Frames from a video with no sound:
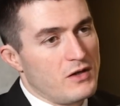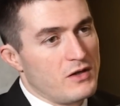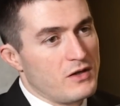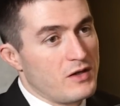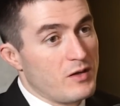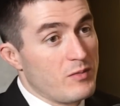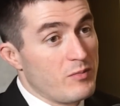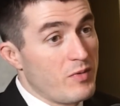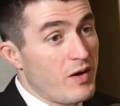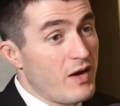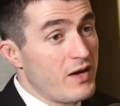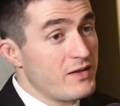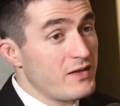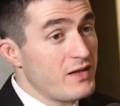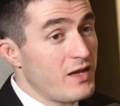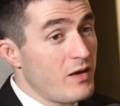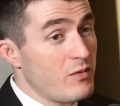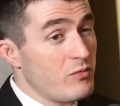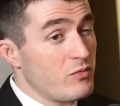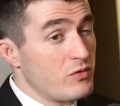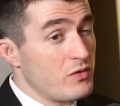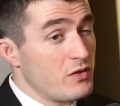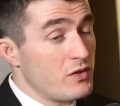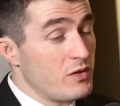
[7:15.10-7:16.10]
combine
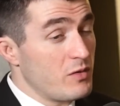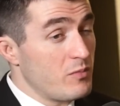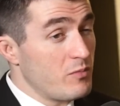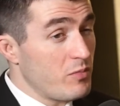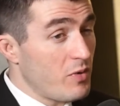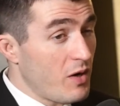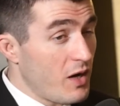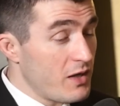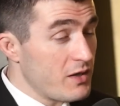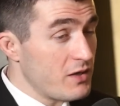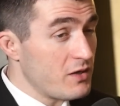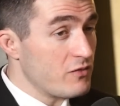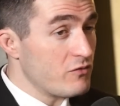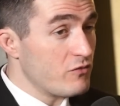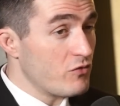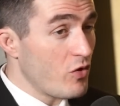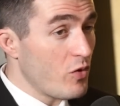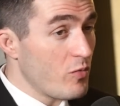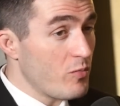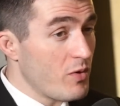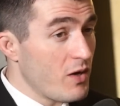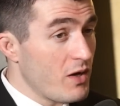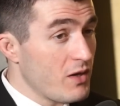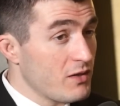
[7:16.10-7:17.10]
that with an embodied
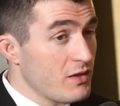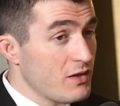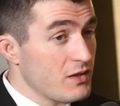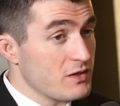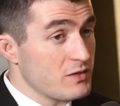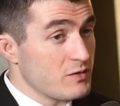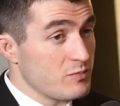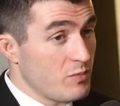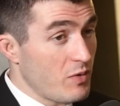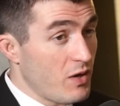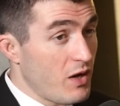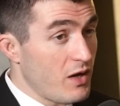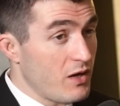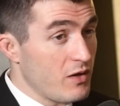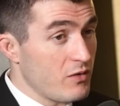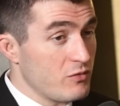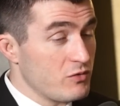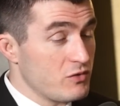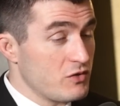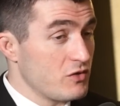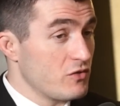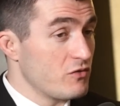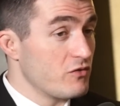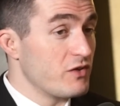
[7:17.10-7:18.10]
robot like Spot,
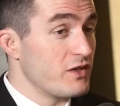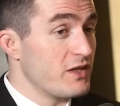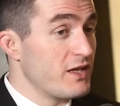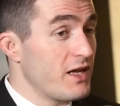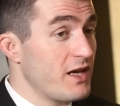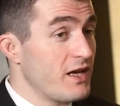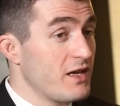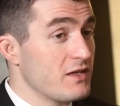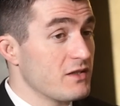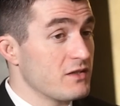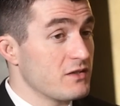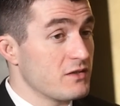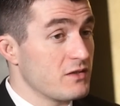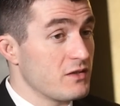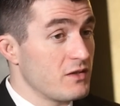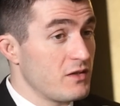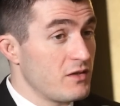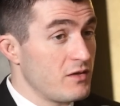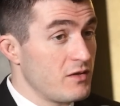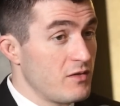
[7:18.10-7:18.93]
which already has